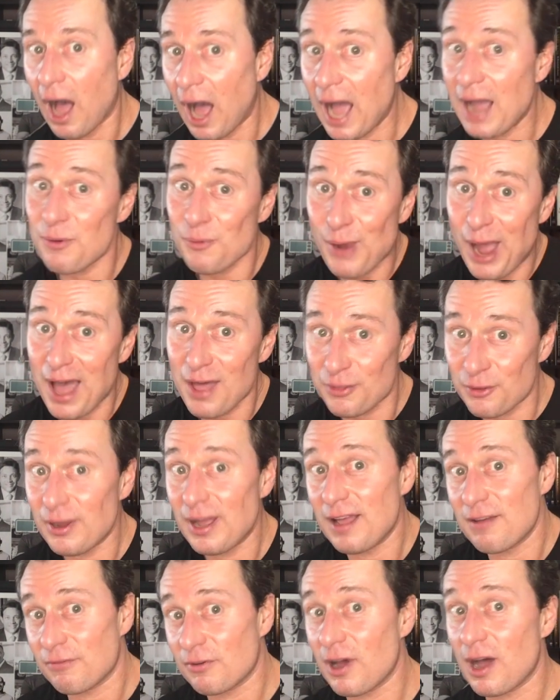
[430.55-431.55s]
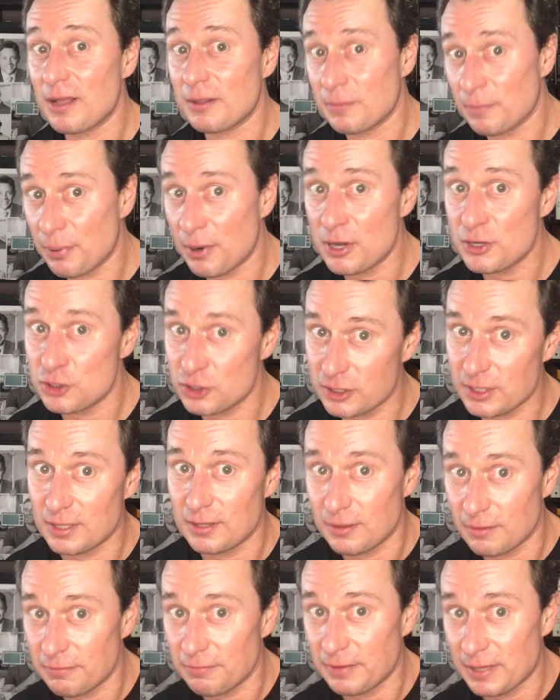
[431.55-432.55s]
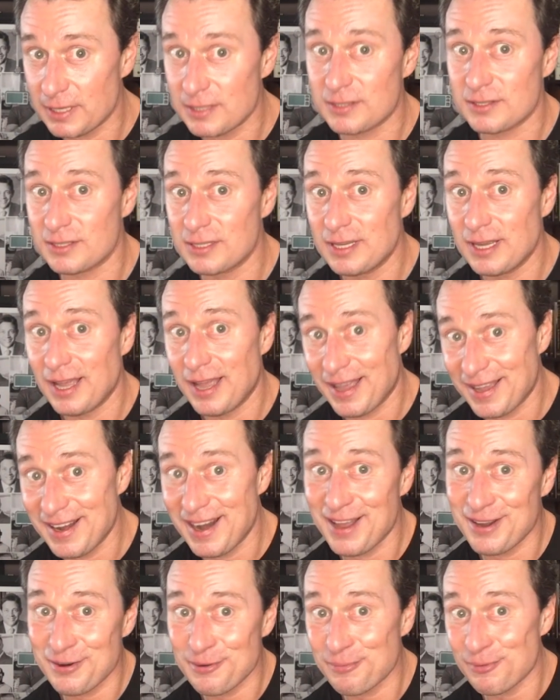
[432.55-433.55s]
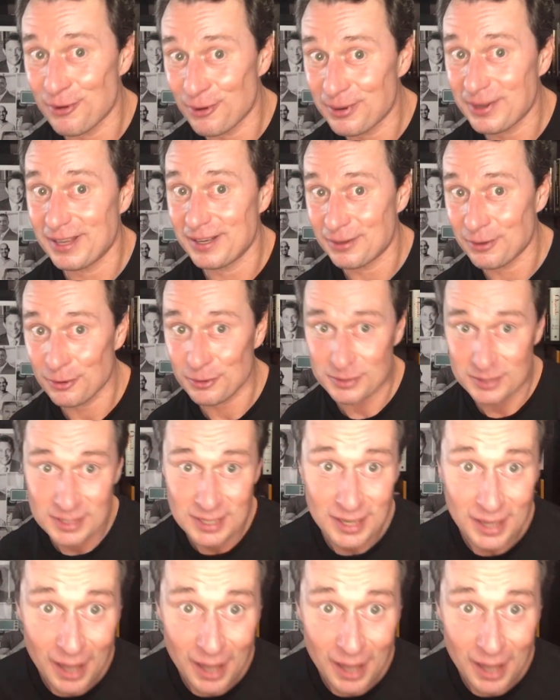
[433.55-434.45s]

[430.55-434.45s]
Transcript: I'd rather have gotten punched in the face and had a broken nose.